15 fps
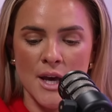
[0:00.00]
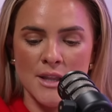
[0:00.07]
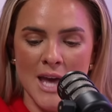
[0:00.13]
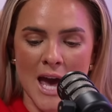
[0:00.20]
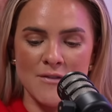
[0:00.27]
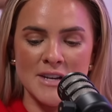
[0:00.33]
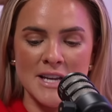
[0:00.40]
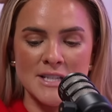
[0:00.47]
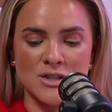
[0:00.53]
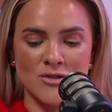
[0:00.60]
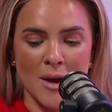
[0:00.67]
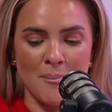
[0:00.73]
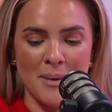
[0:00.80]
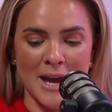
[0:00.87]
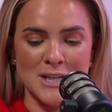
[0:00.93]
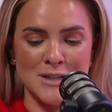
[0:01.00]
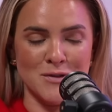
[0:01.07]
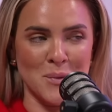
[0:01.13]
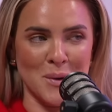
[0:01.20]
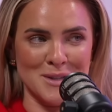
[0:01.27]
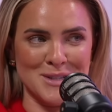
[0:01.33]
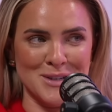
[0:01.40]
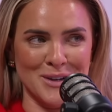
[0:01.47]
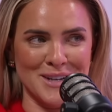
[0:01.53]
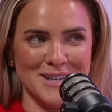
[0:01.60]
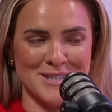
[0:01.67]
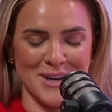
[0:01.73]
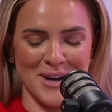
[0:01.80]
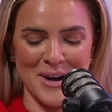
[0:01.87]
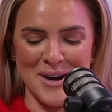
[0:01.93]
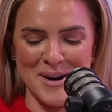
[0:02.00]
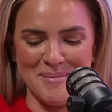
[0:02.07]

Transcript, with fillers: They have an Instagram page if you want to look at it.